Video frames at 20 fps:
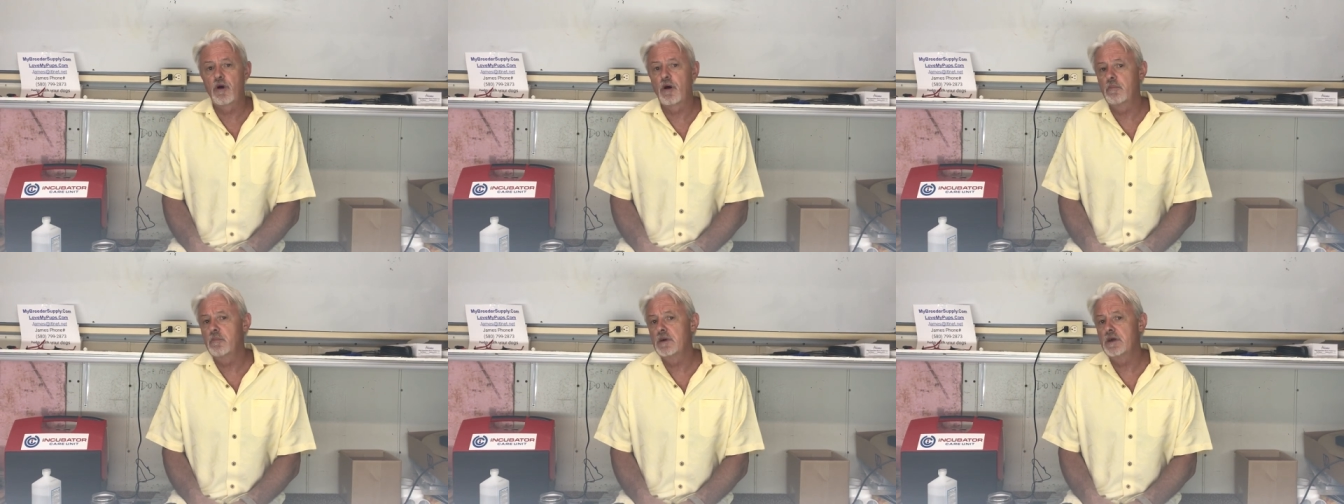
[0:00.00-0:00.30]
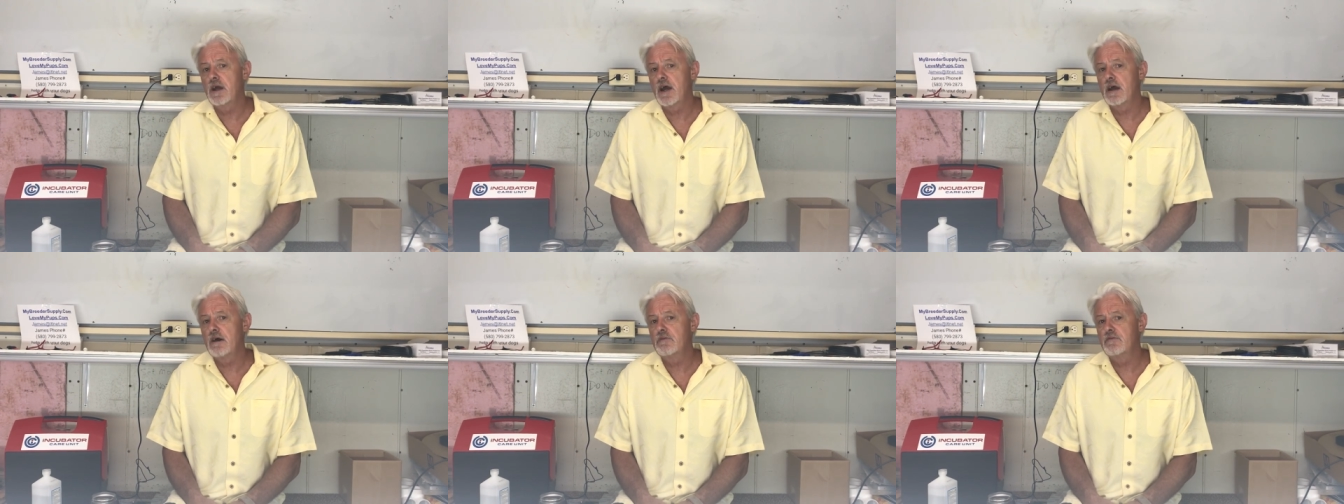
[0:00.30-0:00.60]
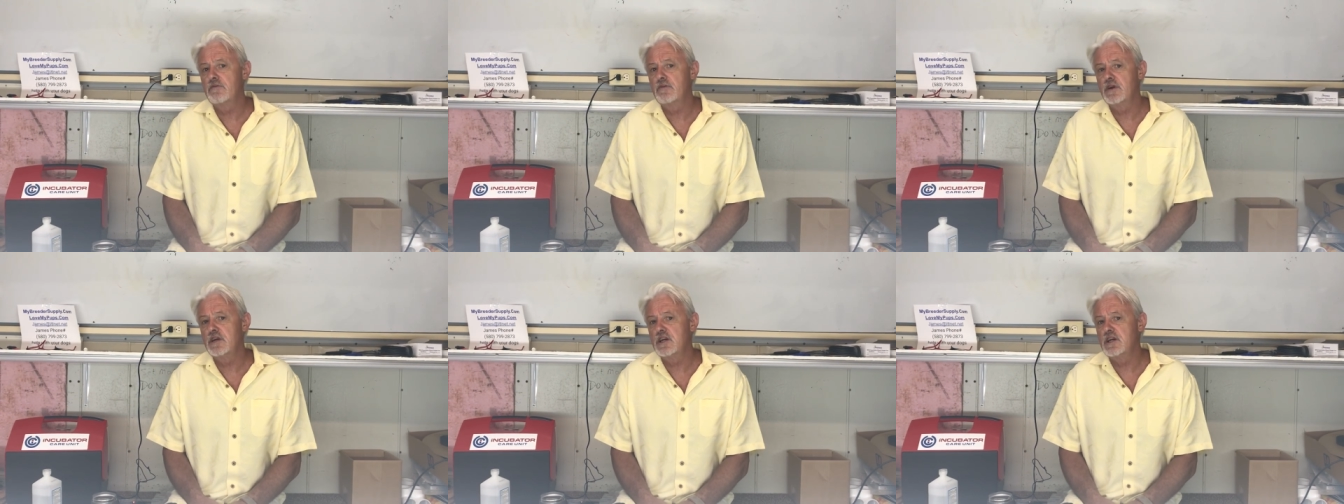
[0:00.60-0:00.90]
probably
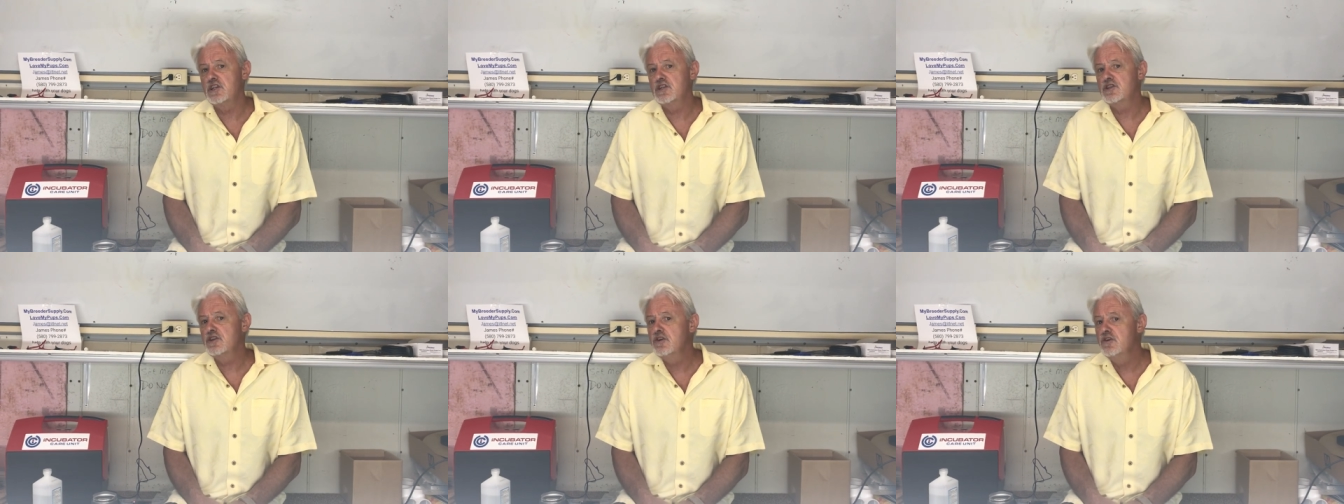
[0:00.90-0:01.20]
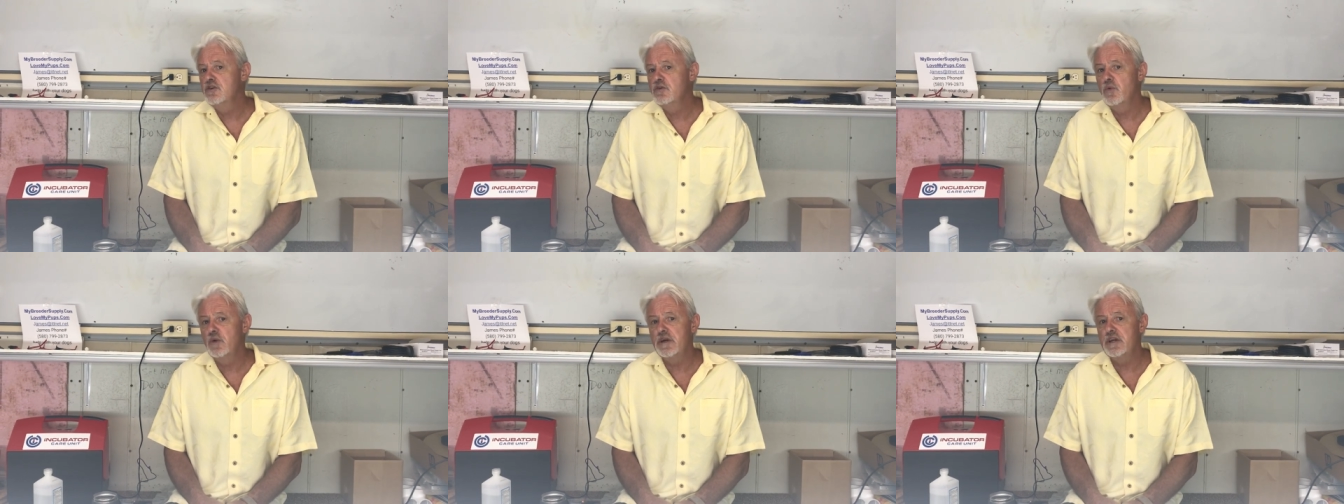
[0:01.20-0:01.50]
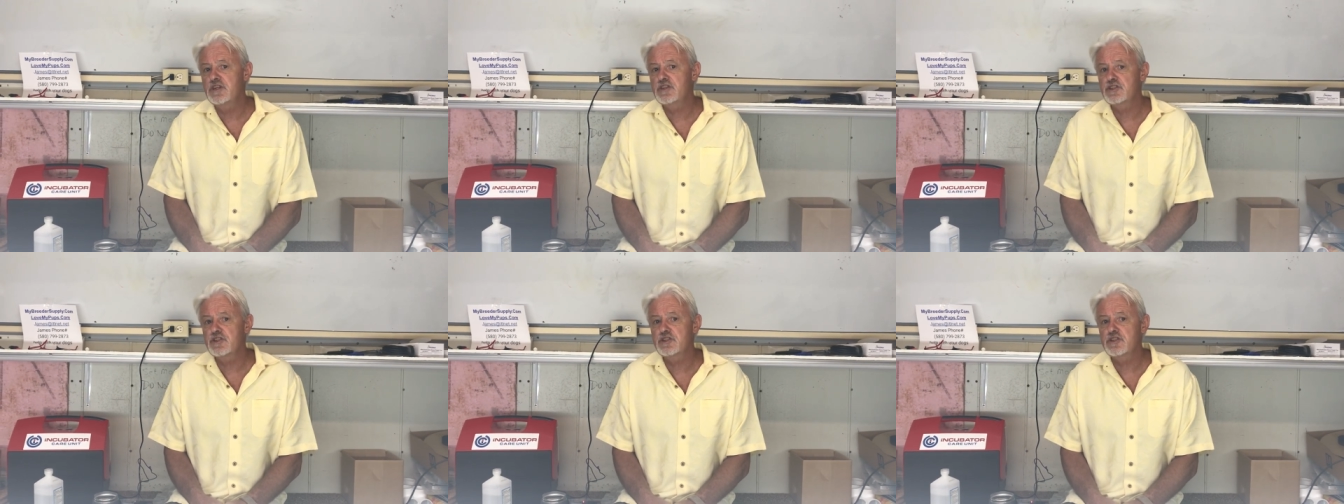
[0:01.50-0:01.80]
every two
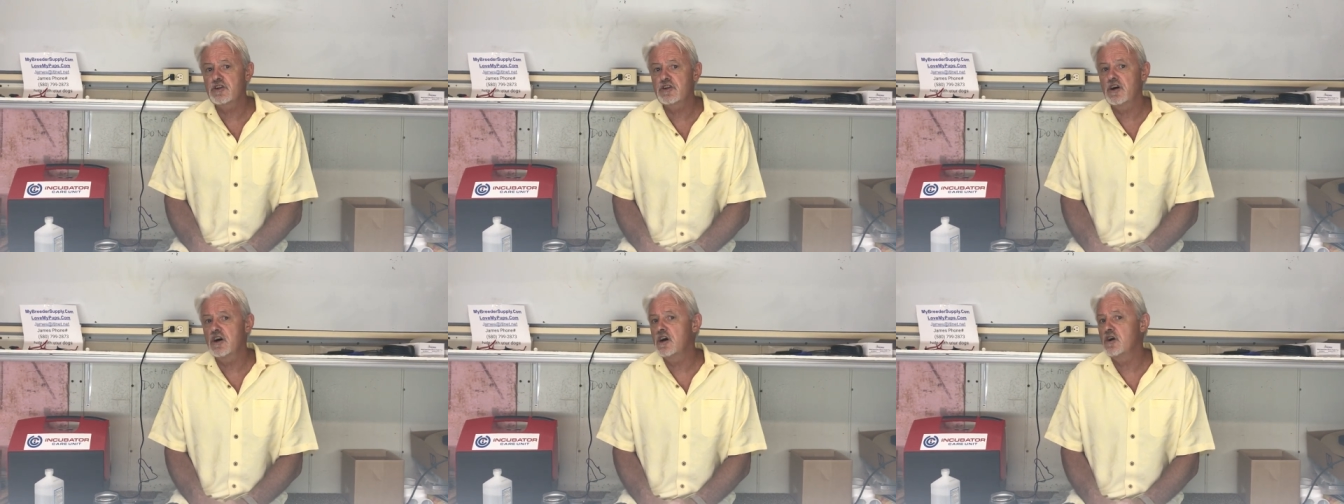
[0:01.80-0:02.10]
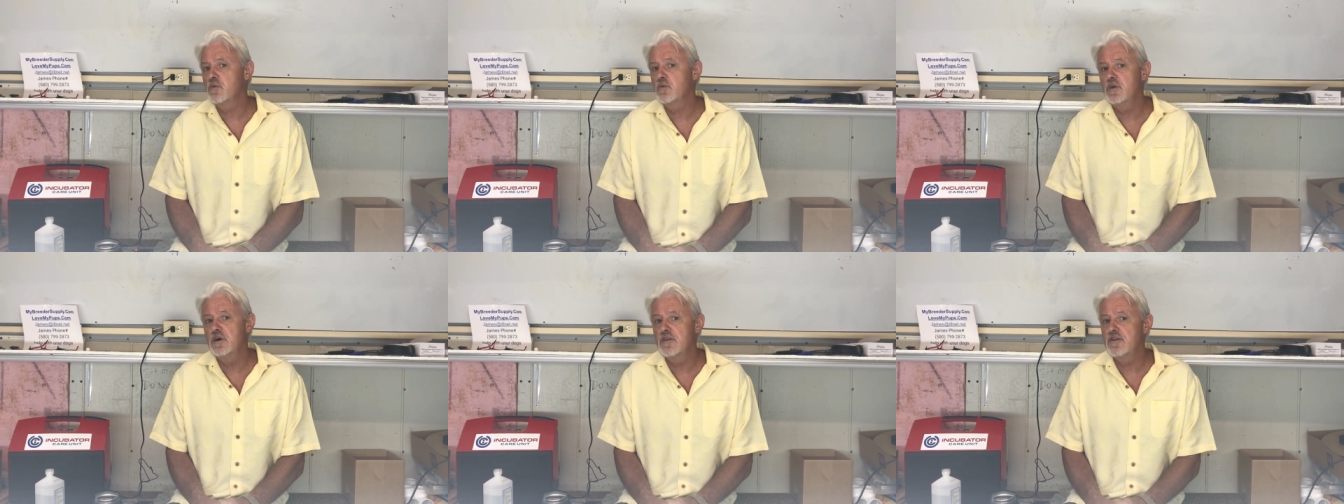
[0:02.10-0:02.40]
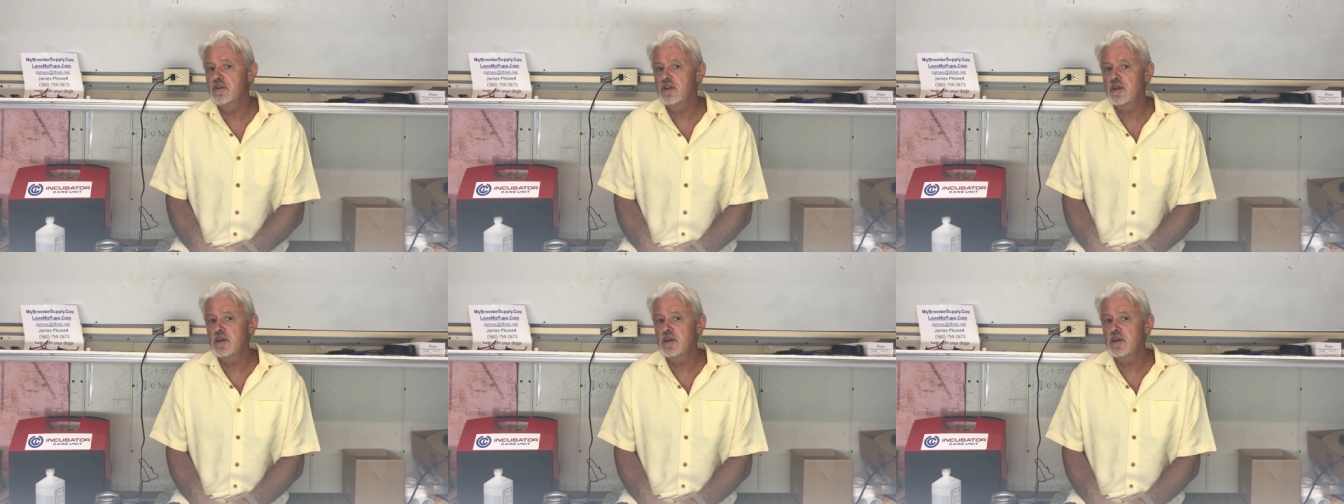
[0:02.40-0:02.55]
weeks to start with,